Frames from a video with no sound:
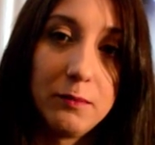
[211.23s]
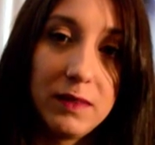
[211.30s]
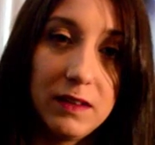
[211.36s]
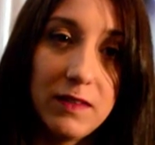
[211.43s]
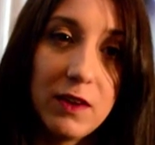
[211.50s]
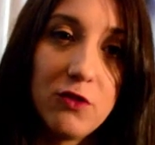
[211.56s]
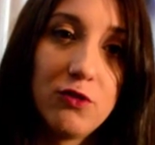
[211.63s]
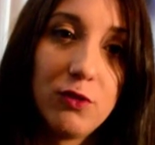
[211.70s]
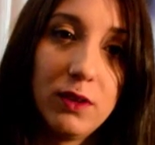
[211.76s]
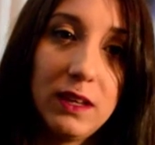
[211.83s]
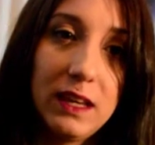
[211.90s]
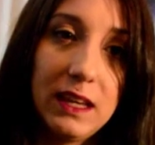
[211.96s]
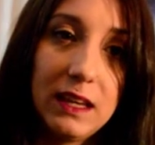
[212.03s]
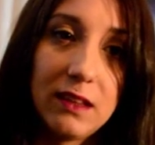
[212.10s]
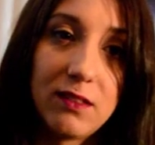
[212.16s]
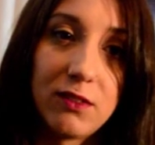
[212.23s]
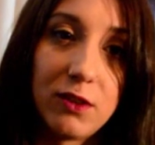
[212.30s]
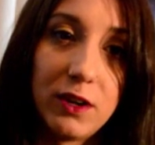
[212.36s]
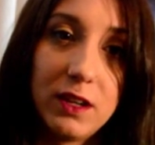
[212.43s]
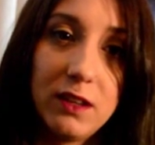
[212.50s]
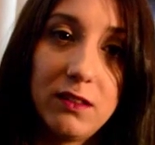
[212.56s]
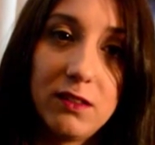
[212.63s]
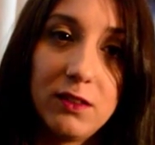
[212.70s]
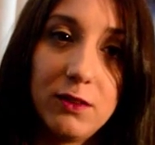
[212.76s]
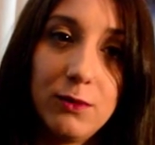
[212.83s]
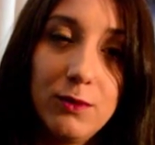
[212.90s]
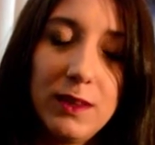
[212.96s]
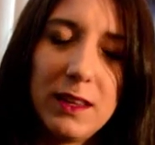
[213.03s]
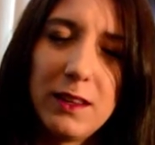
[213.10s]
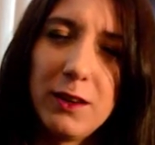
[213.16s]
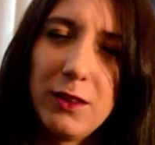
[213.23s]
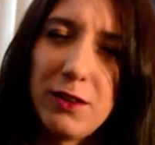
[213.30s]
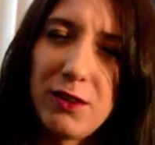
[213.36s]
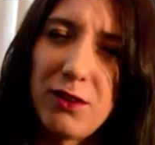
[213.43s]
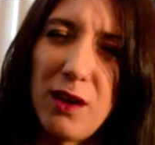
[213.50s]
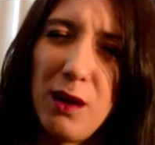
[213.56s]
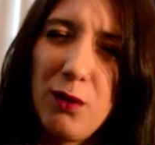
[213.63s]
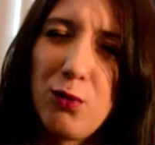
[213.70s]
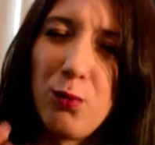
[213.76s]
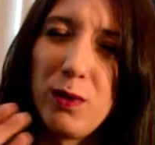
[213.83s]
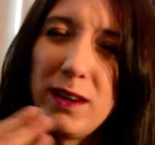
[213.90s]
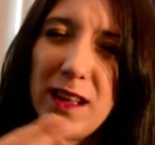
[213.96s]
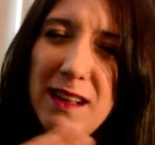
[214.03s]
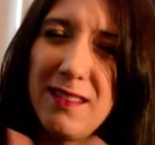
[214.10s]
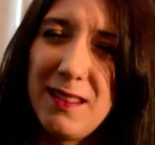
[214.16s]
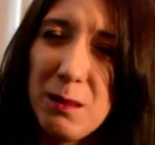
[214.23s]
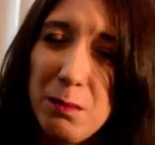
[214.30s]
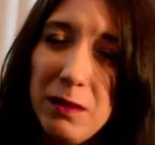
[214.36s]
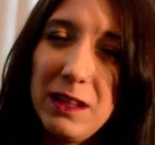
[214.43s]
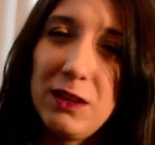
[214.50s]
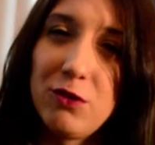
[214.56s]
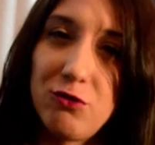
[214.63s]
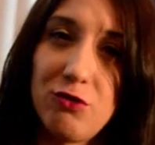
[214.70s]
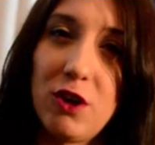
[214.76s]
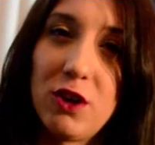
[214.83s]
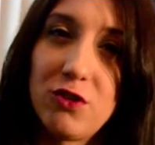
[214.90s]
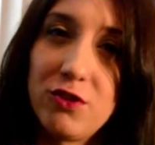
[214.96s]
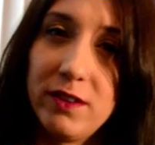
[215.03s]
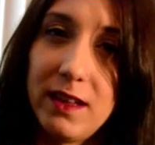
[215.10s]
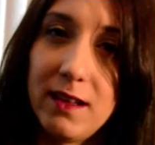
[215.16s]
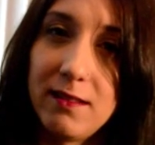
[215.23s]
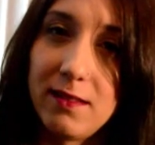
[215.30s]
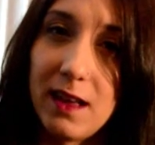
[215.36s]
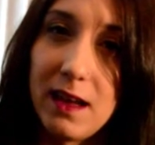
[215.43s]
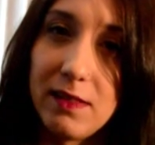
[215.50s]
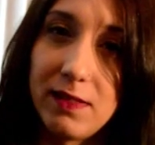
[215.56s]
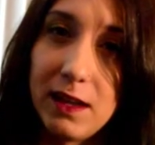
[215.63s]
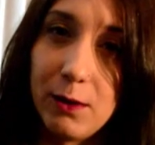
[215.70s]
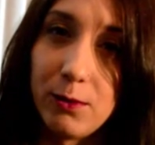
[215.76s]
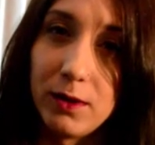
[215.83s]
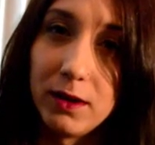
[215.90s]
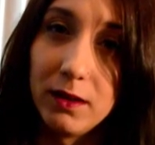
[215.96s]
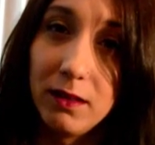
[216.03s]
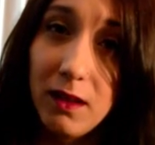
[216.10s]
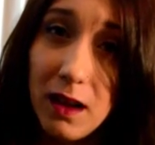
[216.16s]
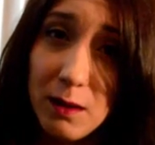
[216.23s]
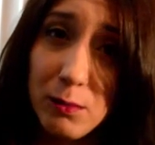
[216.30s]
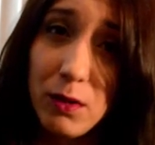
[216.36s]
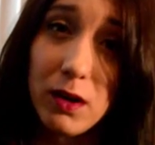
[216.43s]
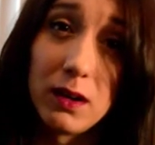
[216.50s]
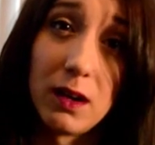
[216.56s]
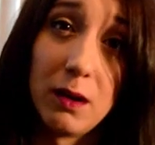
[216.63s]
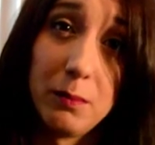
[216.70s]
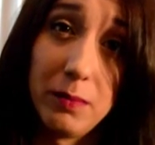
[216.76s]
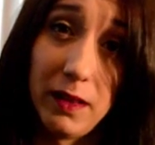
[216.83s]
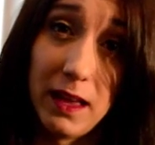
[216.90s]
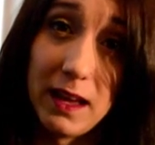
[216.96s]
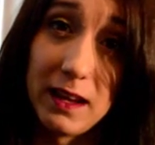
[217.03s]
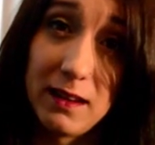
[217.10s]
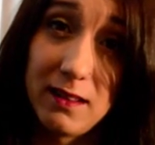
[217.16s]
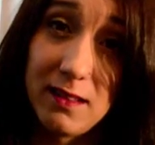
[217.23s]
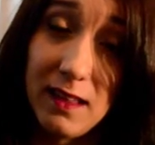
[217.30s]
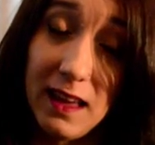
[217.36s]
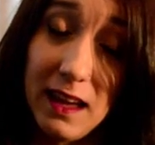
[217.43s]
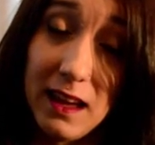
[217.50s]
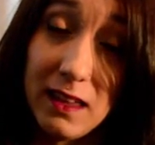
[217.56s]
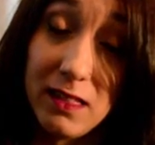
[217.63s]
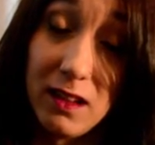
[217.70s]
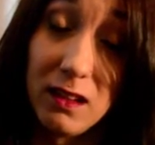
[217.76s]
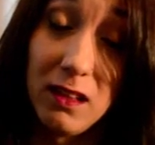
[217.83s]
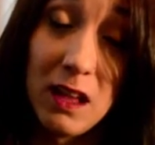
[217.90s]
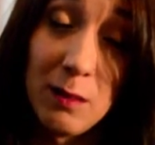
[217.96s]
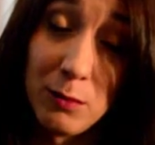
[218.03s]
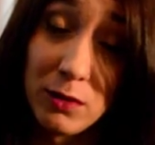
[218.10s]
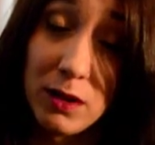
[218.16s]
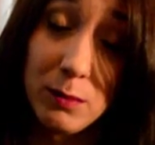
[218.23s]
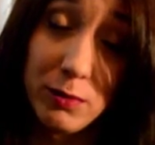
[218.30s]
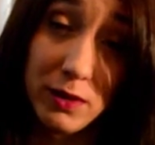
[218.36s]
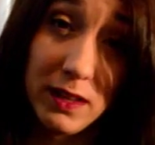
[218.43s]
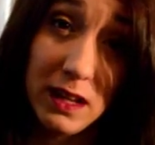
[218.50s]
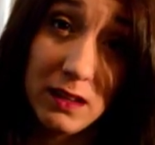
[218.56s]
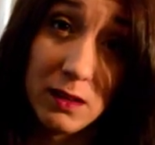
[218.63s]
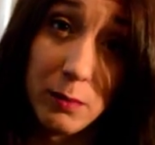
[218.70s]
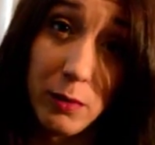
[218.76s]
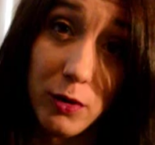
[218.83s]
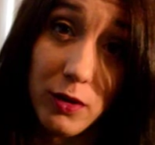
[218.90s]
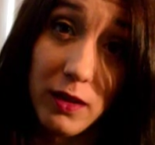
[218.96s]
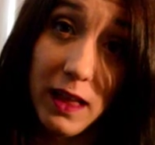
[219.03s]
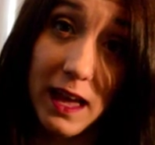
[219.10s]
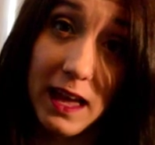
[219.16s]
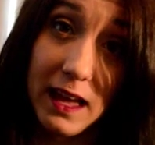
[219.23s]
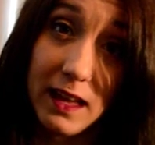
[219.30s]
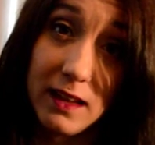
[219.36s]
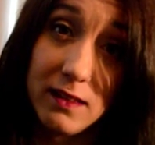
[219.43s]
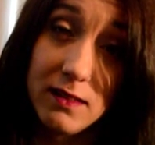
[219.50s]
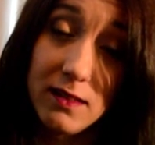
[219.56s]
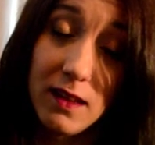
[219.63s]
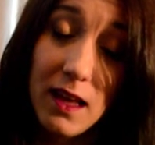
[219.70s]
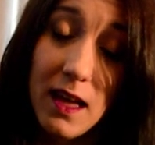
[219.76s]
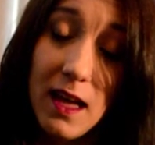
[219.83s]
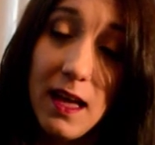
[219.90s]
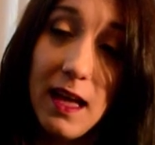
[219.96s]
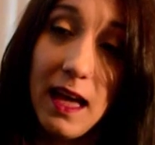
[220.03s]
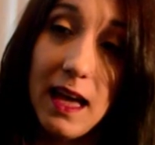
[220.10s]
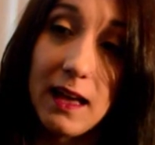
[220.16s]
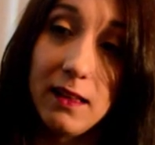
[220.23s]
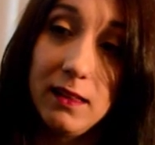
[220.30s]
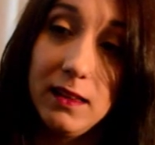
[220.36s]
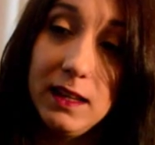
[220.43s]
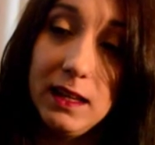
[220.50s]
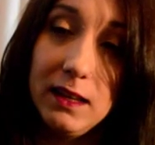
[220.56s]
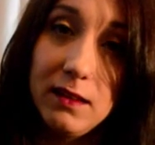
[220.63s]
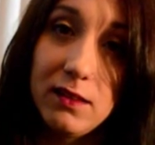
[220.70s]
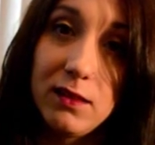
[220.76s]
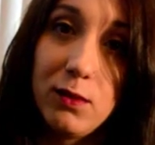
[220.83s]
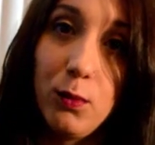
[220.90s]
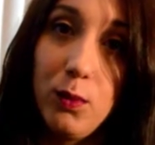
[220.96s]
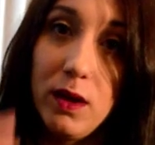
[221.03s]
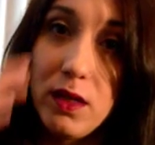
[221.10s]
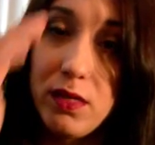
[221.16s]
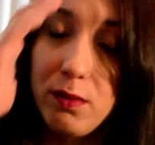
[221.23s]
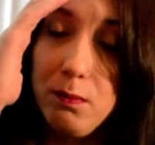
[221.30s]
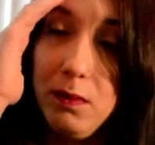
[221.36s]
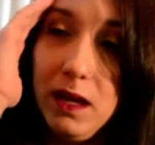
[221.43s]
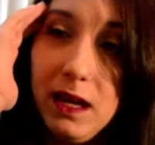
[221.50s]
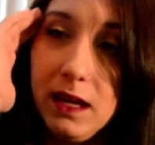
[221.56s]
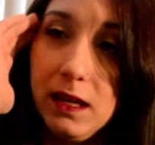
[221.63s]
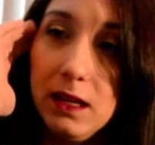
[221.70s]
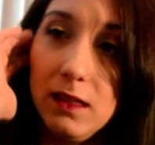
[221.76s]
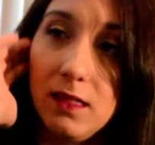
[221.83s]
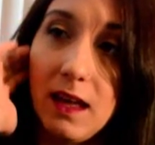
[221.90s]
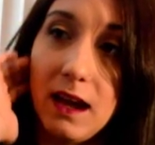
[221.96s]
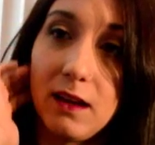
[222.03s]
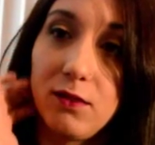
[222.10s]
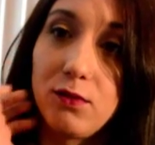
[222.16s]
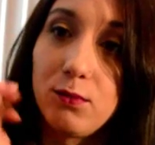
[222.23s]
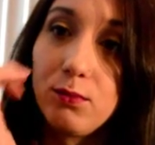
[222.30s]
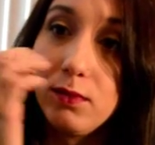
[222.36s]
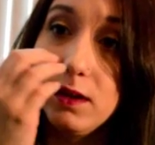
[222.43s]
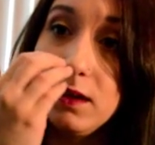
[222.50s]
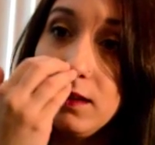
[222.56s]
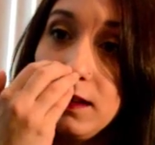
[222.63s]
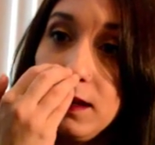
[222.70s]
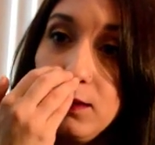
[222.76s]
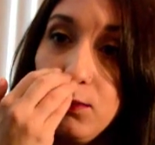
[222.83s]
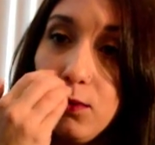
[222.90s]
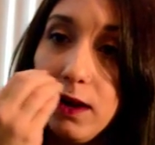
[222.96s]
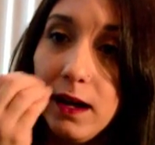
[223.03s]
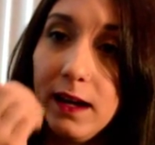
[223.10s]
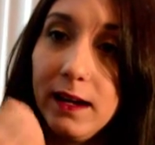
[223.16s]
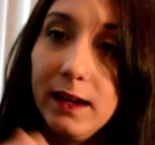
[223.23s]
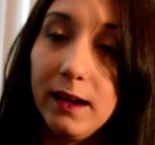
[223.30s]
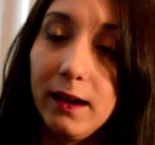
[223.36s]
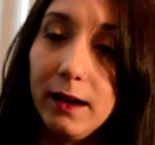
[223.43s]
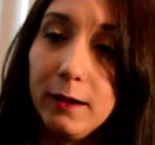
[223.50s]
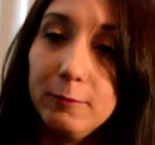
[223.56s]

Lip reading: eventually it started to, you know, their songs weren't as simply structured as that. They were a lot more complex and a lot more unpredictable, and at least with me, that's really what,